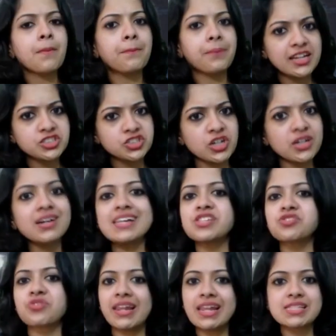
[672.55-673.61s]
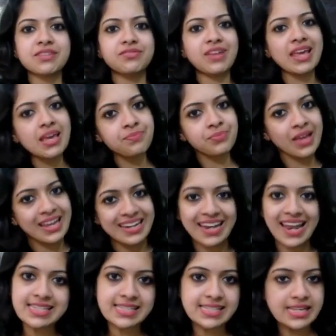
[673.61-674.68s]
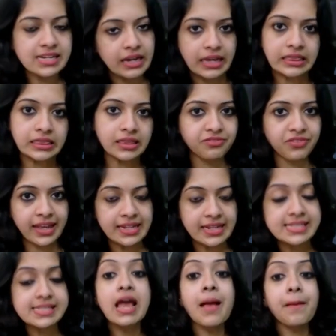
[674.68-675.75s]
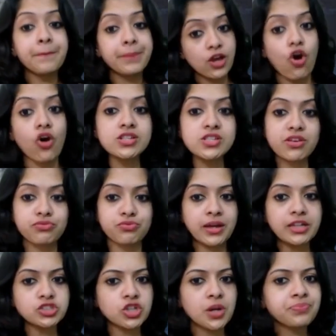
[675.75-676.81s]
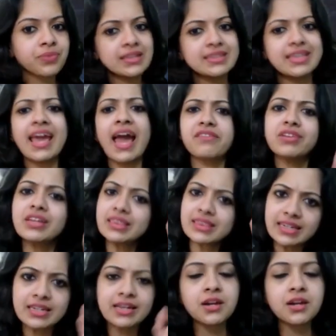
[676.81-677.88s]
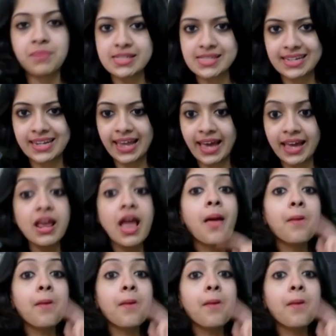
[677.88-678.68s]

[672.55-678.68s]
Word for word: pressure is relatively lesser in the veins, because of which they have a thinner muscle layer.